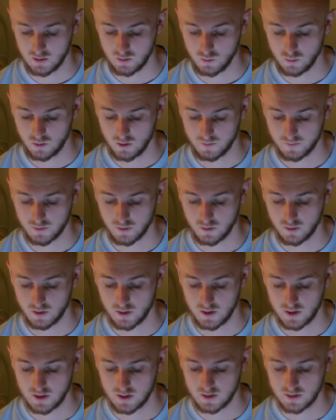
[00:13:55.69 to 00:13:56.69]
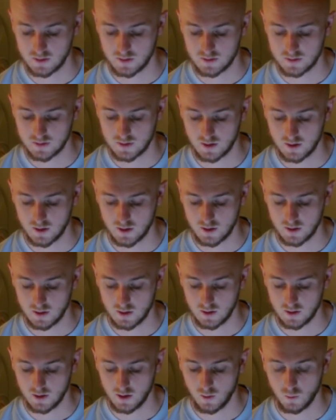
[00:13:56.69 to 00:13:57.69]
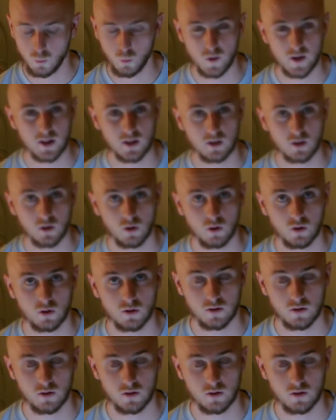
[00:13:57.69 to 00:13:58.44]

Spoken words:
All I've got is a week on,